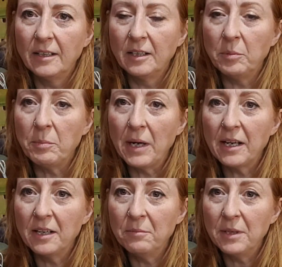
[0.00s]
I'll be
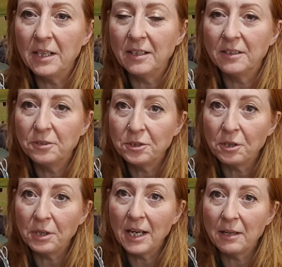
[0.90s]
back in a minute and show
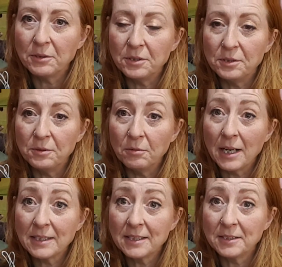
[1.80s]
you how to do the
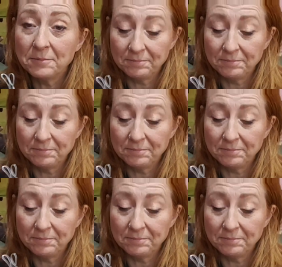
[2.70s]
rest.